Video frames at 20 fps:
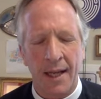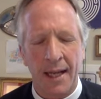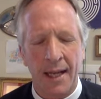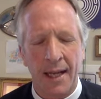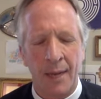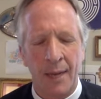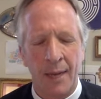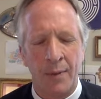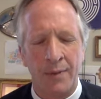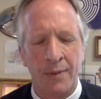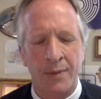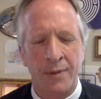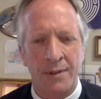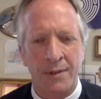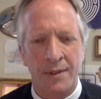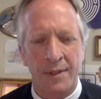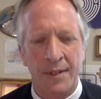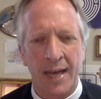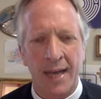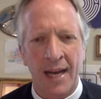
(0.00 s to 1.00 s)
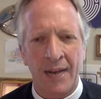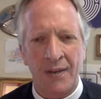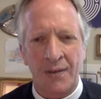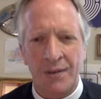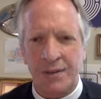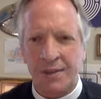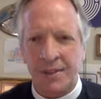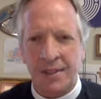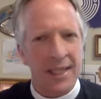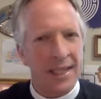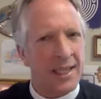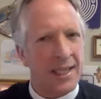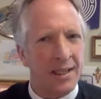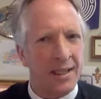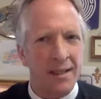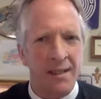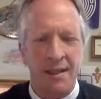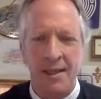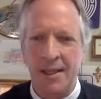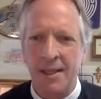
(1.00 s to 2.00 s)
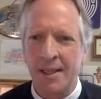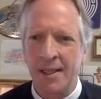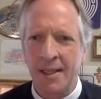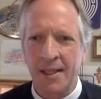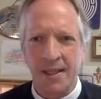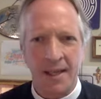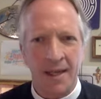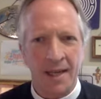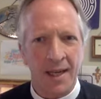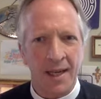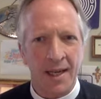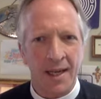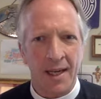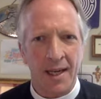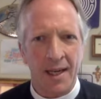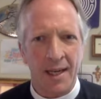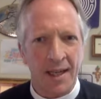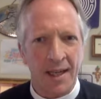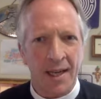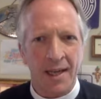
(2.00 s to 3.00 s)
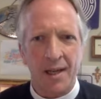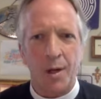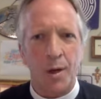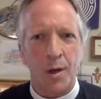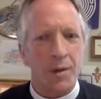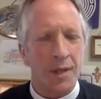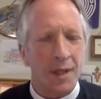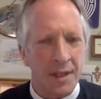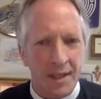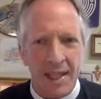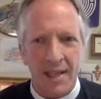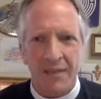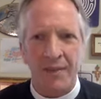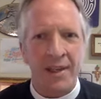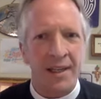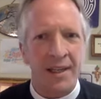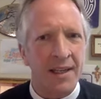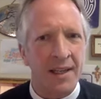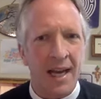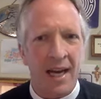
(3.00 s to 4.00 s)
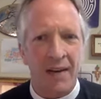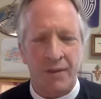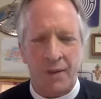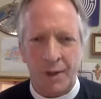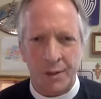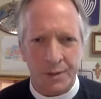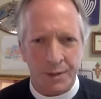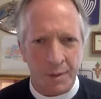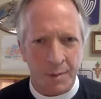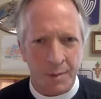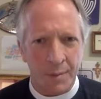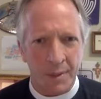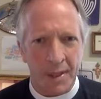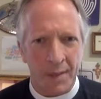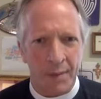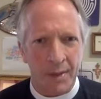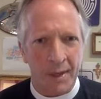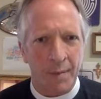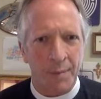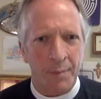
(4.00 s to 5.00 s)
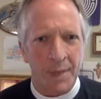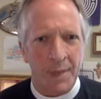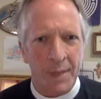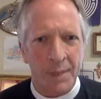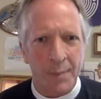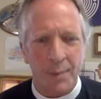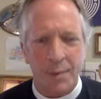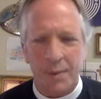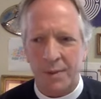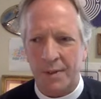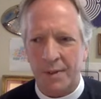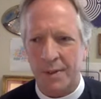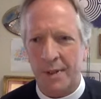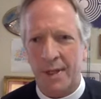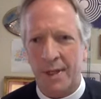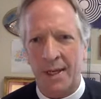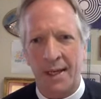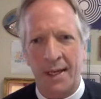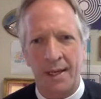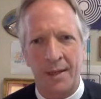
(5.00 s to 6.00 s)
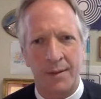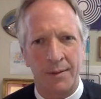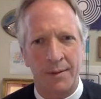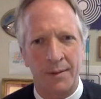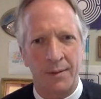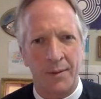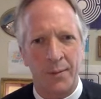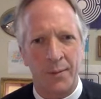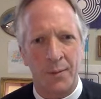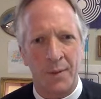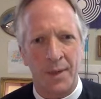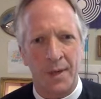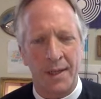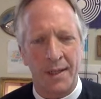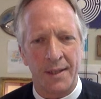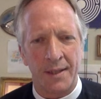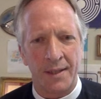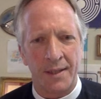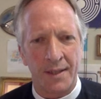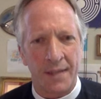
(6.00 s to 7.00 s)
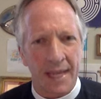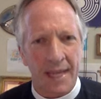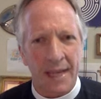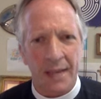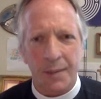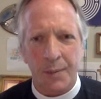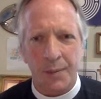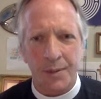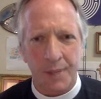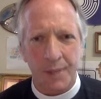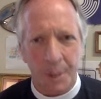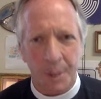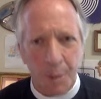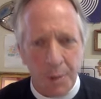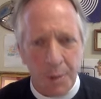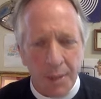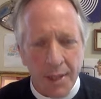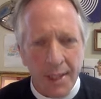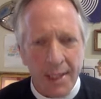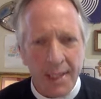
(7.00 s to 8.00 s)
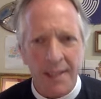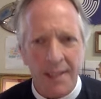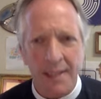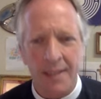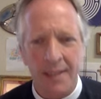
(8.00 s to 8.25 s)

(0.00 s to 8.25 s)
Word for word: it was I've seen uh, a lot of holy living. I've also been around people uh, where death was holy.